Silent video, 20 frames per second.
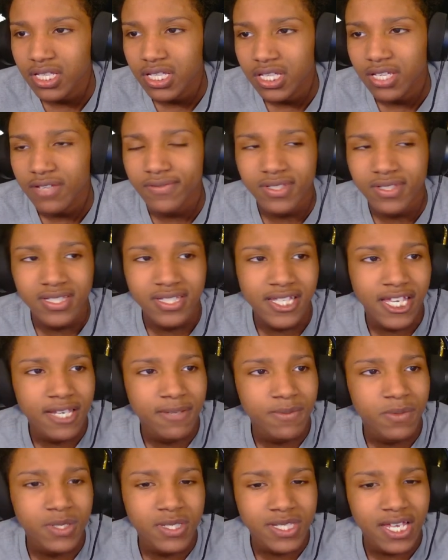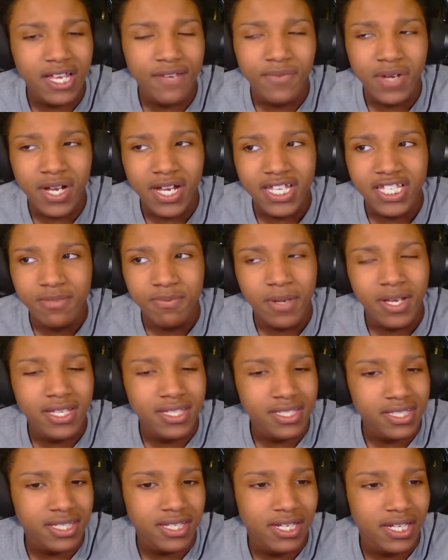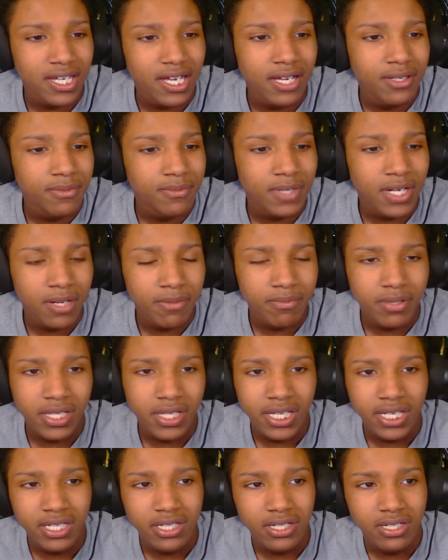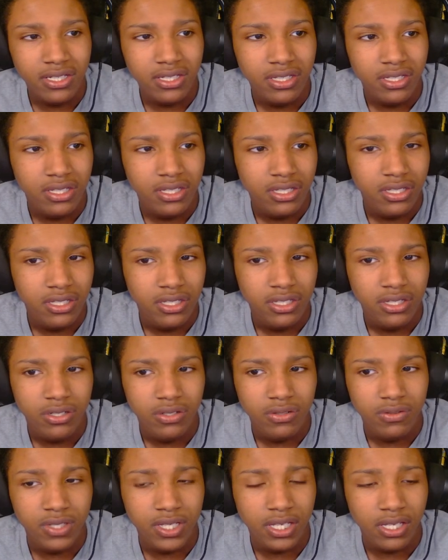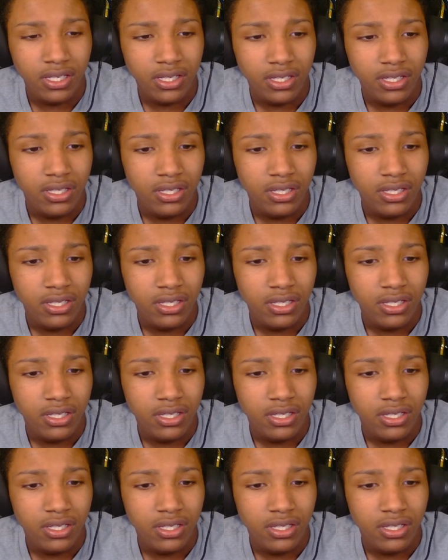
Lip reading: If this game doesn't have Ice Spice in it, I am not playing it, okay?